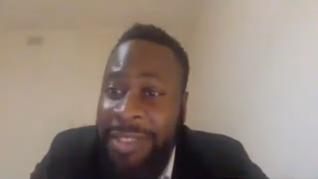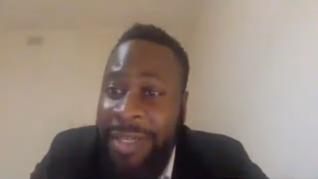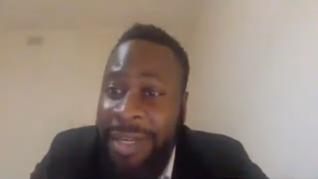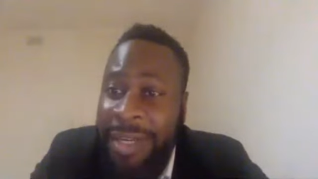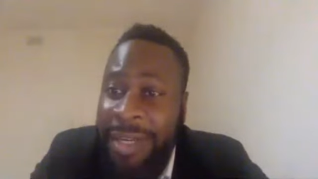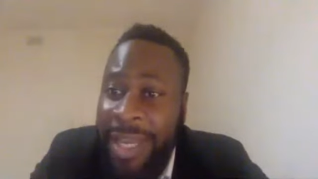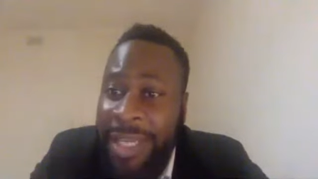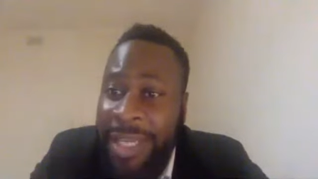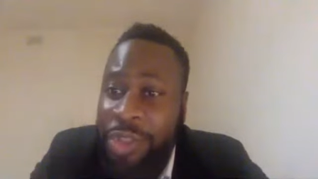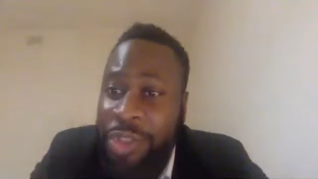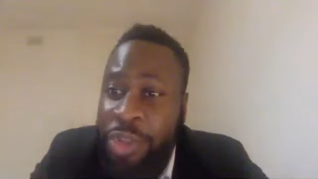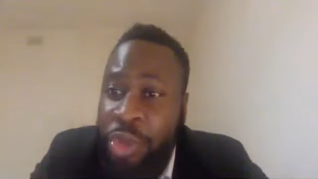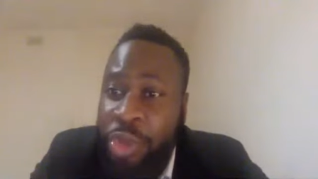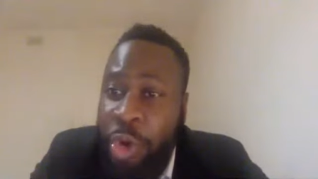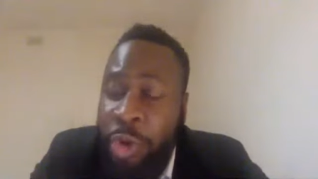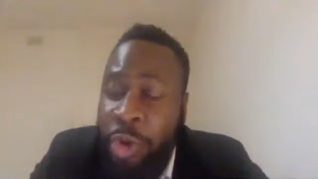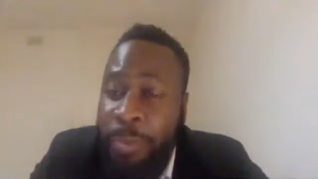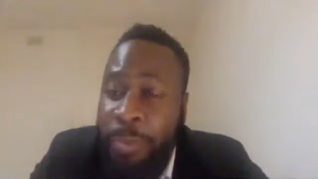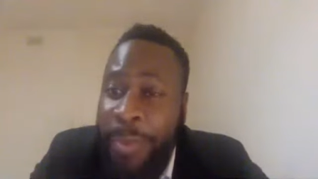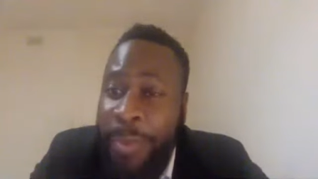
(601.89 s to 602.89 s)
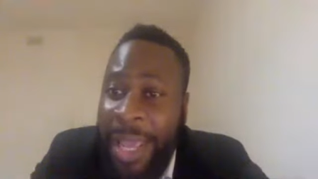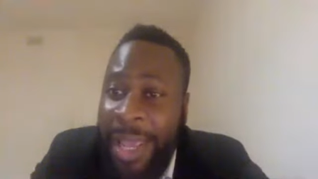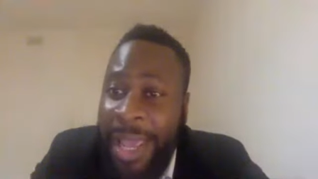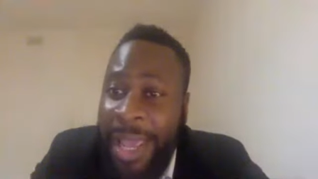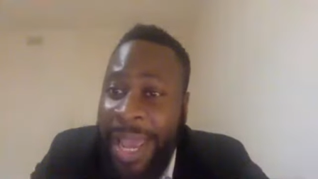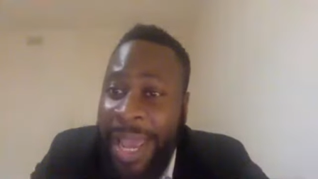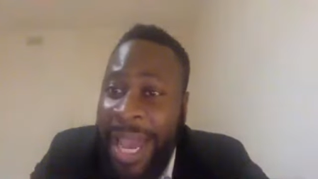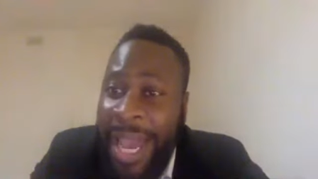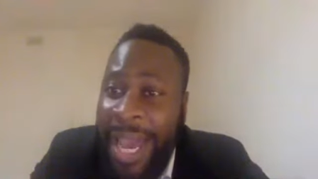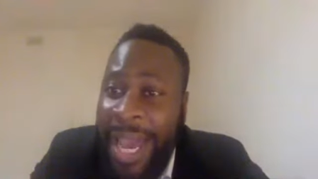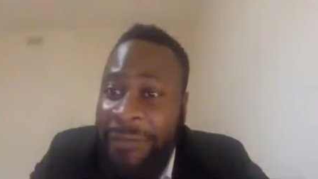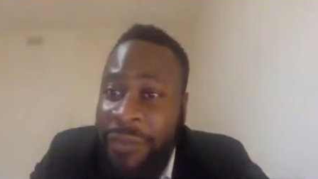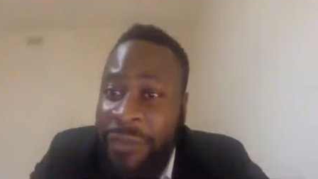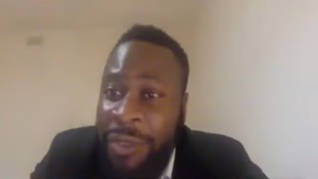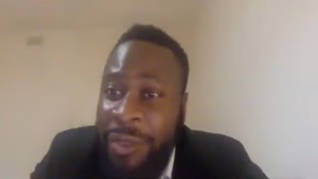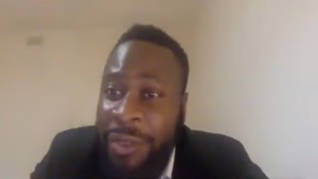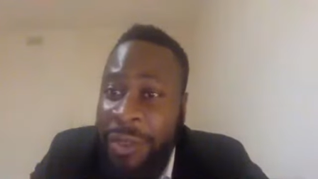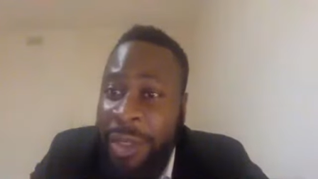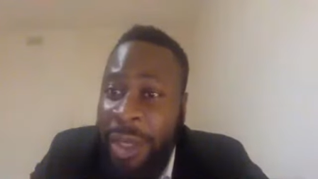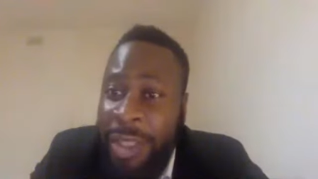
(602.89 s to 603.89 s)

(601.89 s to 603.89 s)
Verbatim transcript: to the nations, God may have to